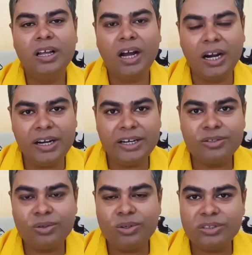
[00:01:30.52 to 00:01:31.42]

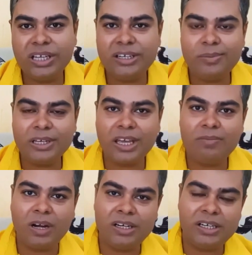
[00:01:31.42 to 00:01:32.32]
100 crores, then it
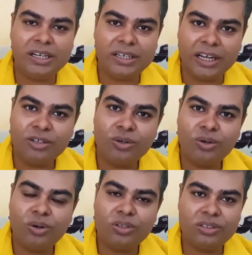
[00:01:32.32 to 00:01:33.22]
became 110
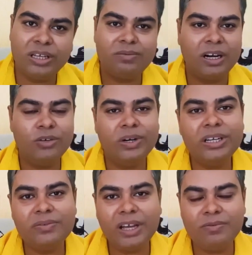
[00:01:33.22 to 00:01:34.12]
crores, then
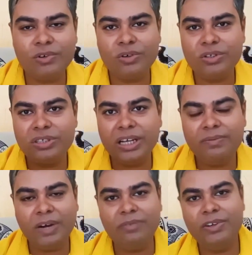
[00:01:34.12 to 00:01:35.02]
125 crores,
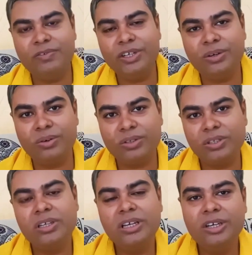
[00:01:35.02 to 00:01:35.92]
and 150
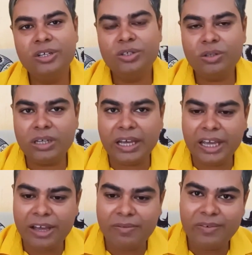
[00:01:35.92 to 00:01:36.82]
crores. So
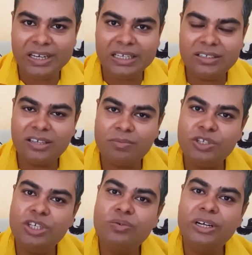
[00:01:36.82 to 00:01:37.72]
every
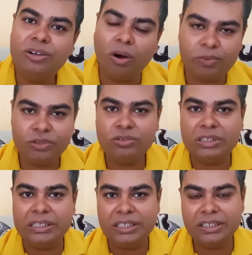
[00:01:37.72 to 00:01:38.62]
subsequent
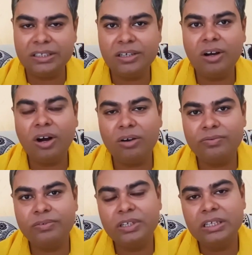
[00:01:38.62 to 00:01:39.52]
opportunity
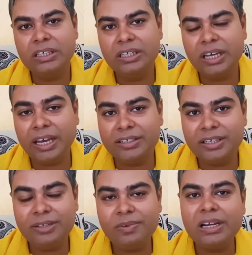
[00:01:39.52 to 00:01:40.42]
of
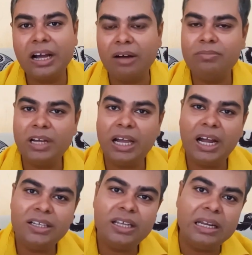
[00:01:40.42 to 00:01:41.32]
exit will come
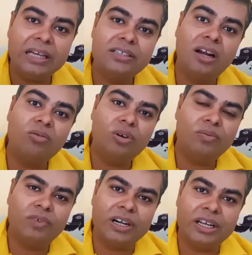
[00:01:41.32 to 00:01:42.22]
at the next round
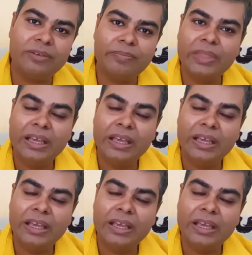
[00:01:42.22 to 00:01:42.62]
of funding.